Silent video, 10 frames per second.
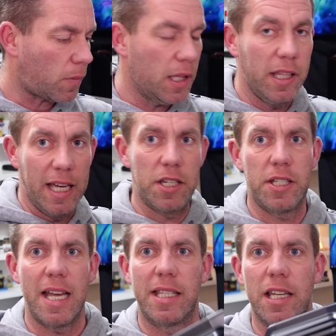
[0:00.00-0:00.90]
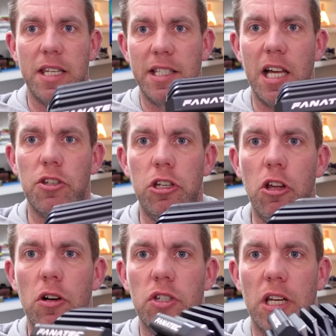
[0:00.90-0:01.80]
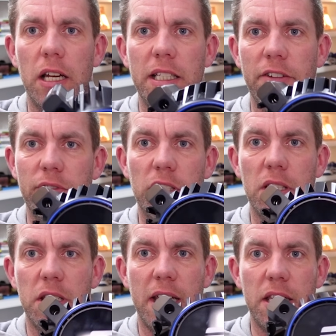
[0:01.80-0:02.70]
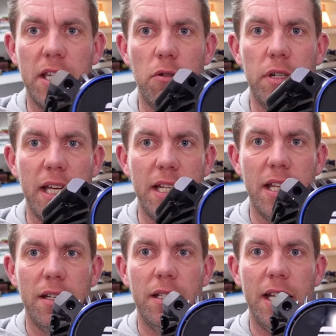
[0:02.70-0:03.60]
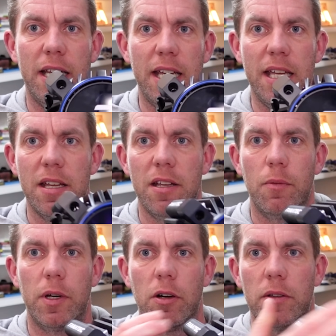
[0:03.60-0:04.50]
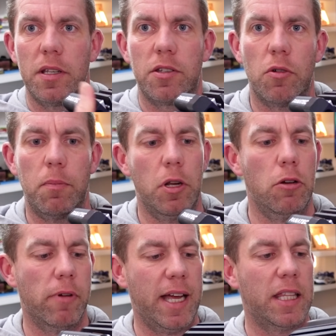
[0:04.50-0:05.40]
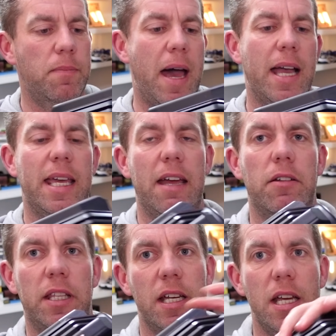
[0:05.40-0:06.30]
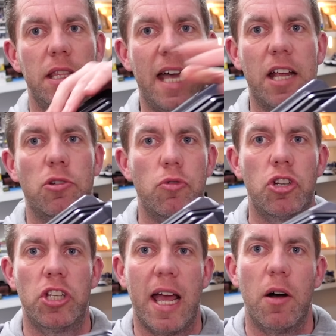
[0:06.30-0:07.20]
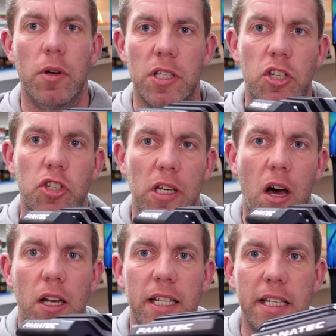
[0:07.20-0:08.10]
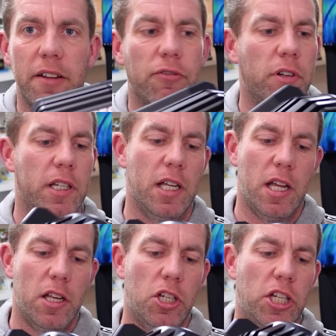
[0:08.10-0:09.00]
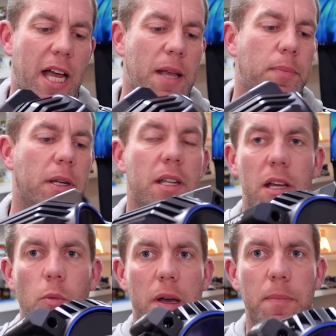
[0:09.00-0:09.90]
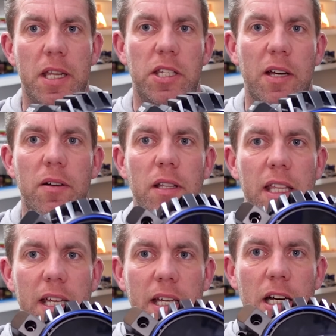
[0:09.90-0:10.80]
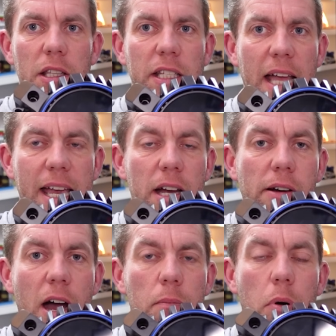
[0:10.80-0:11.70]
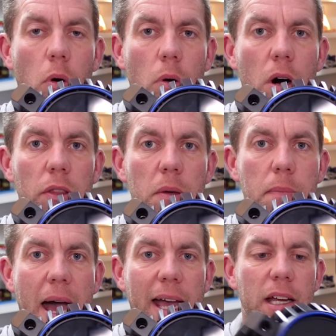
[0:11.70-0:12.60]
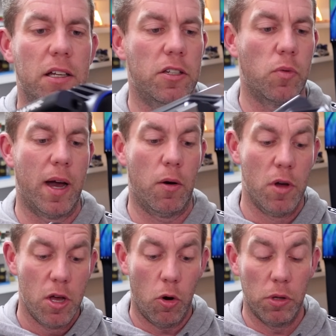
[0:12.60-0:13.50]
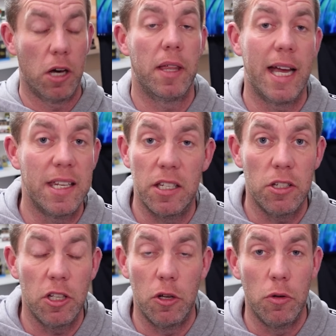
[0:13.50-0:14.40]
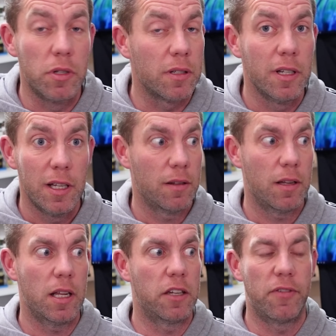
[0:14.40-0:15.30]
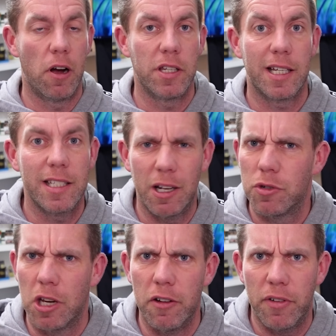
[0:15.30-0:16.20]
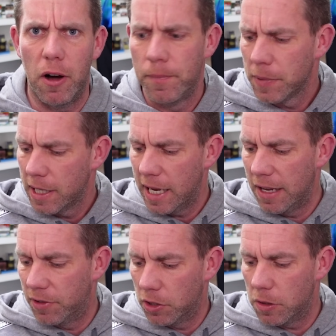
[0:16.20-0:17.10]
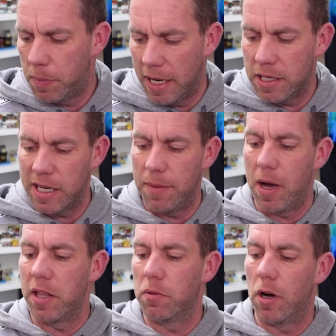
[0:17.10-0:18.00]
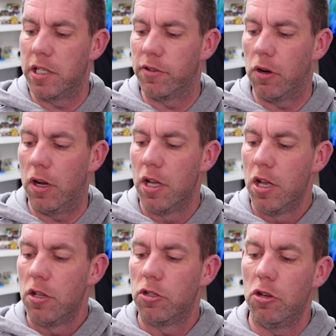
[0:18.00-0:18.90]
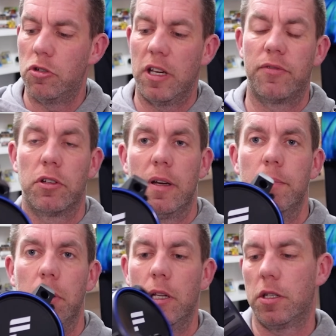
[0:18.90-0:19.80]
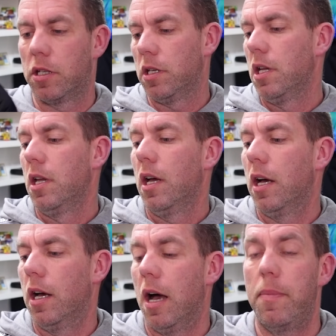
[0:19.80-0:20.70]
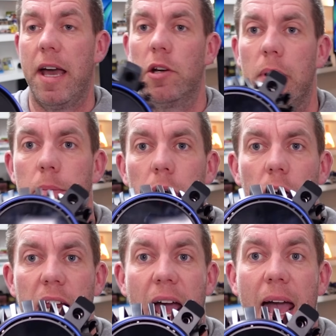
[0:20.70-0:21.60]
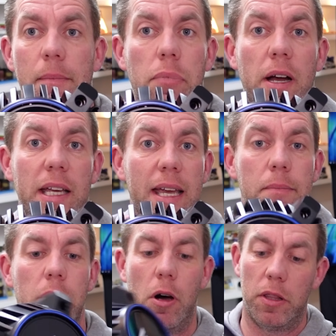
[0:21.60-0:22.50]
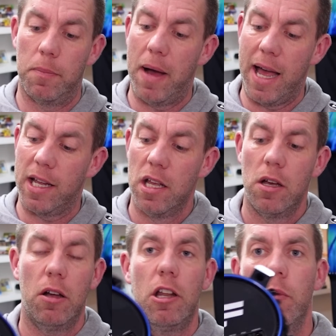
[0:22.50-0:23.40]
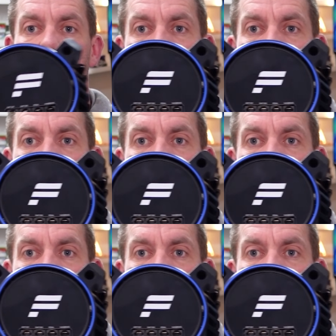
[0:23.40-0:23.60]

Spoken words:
The aesthetics, it does look slightly different to the CSL DD. We've got this sort of blue ring at the back here, and the actual shell is a slightly different shape, and we're missing the data out port on the back as well, although that isn't used as far as I can tell so far, even on the PC. But otherwise you've got 2 shifter inputs, a pedal input and a handbrake input on the back, along with your